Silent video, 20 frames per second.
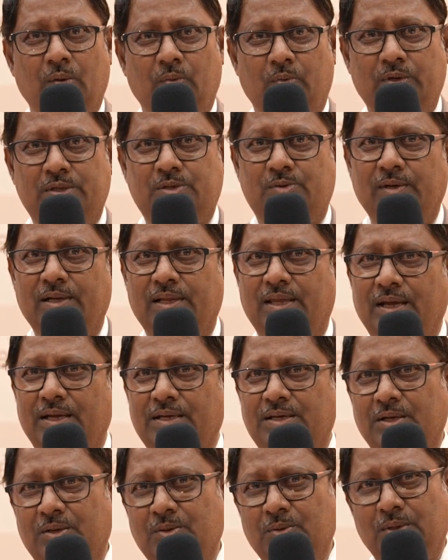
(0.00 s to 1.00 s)
which will
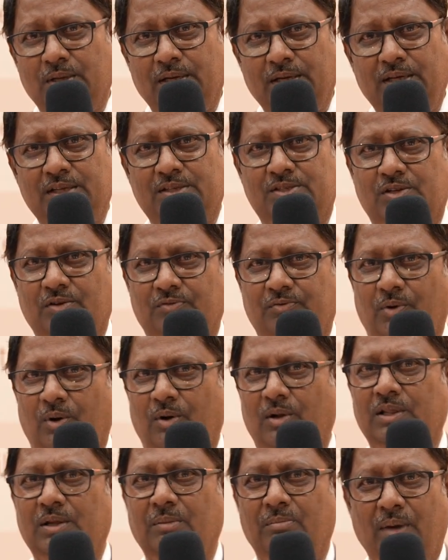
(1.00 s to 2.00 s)
cater to the needs of
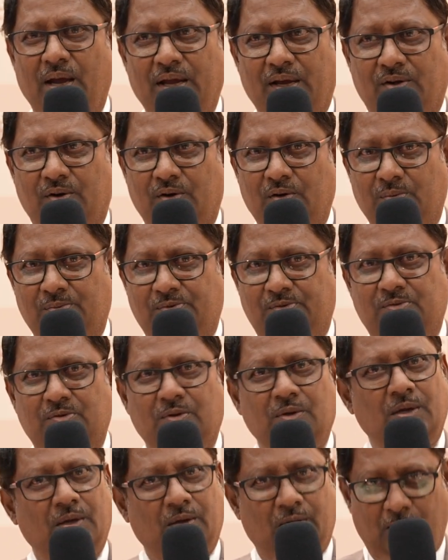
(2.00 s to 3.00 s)
all the microbes,
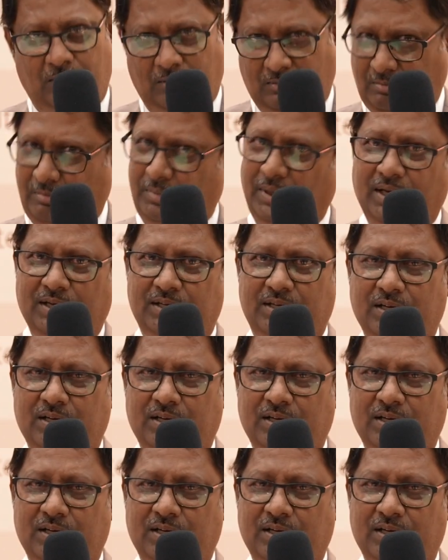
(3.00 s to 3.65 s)
be it